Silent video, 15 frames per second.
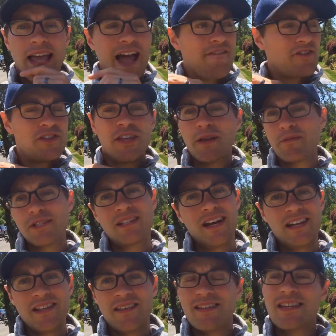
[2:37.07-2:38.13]
everything was
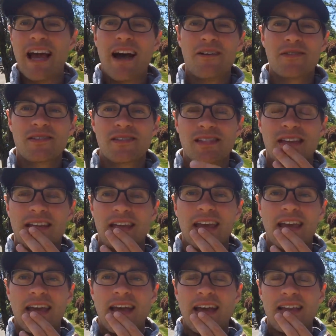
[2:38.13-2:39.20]
done to this house
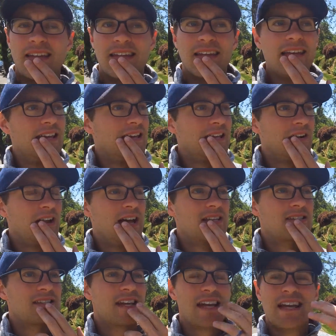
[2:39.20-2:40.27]
and you know it
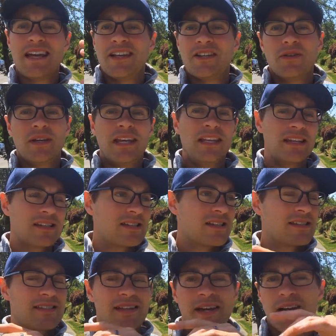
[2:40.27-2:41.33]
has new heating
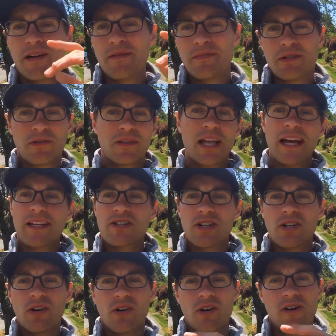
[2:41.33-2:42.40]
system new
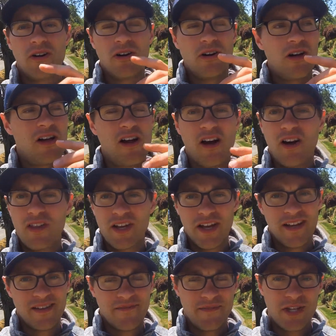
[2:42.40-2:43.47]
electrical all
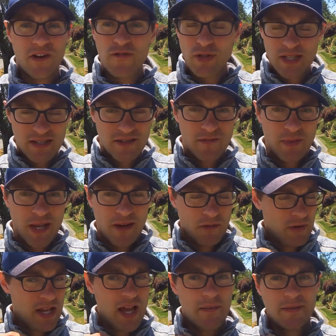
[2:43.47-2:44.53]
the surfaces have been
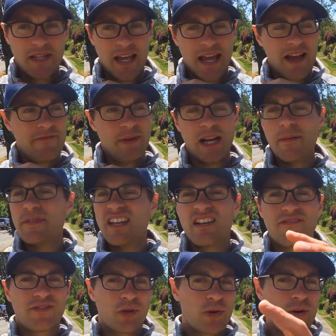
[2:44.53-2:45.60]
re-update have been
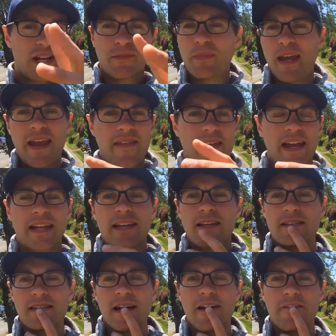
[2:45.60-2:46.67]
updated flooring paint that kind
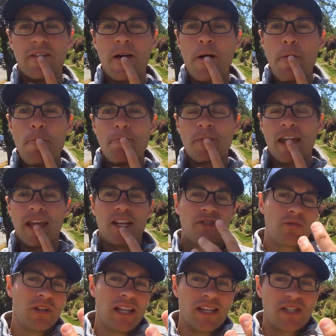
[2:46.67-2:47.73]
of stuff and
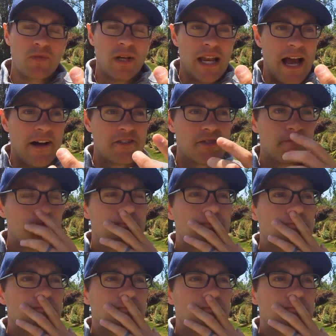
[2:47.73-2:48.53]
it's really a sweet house